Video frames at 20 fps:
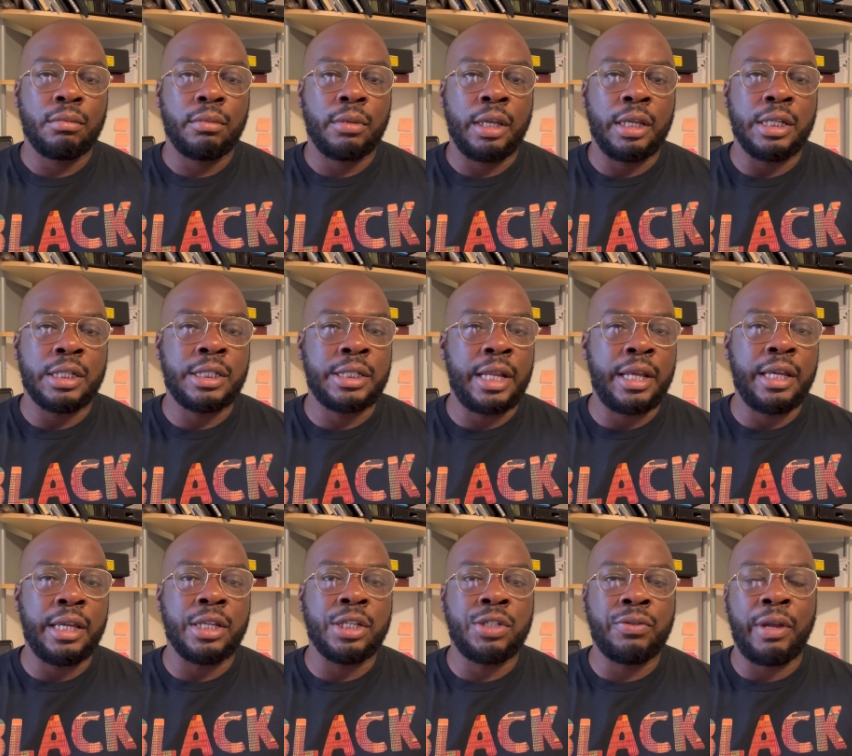And
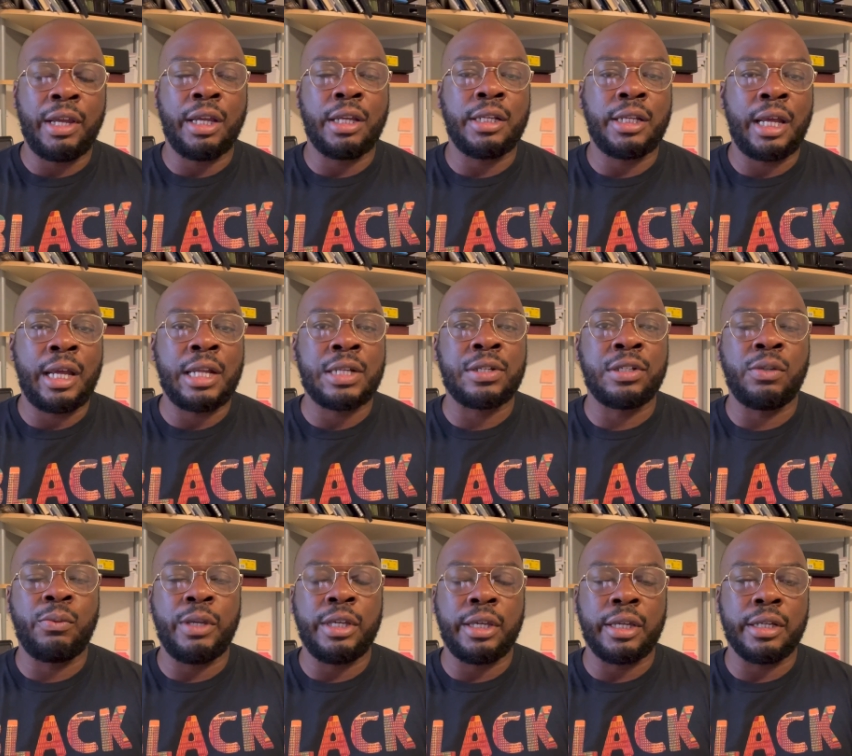sing and drink and dance on the
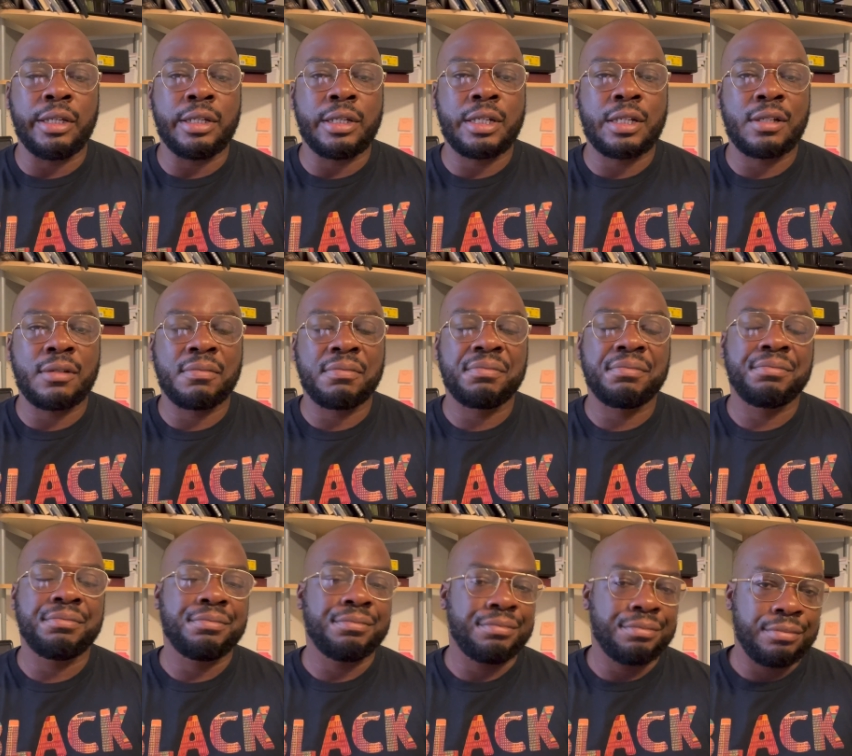weekends.
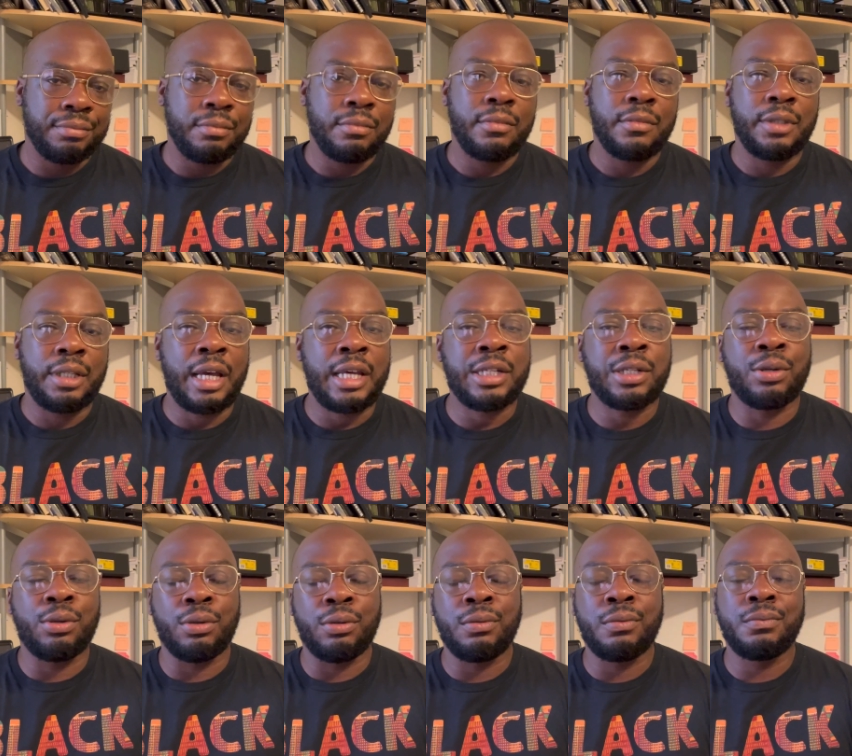That's
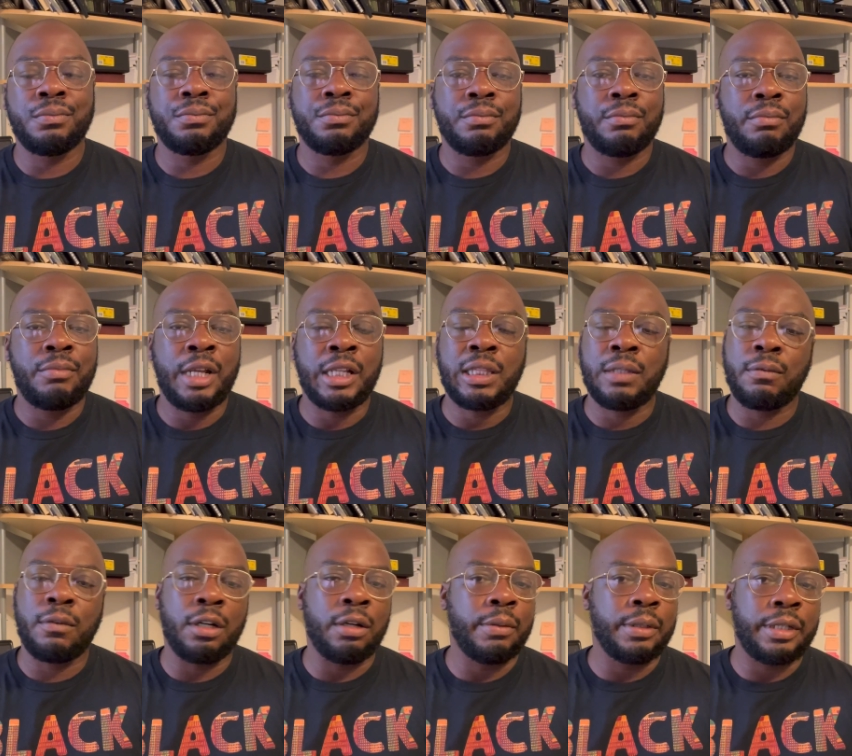cool. Nothing
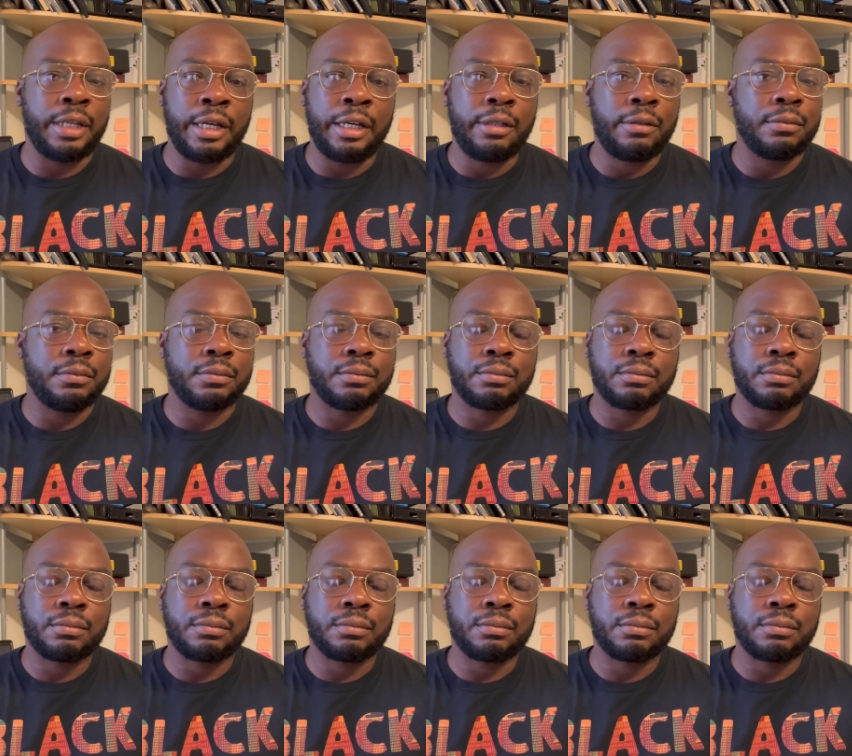wrong with that.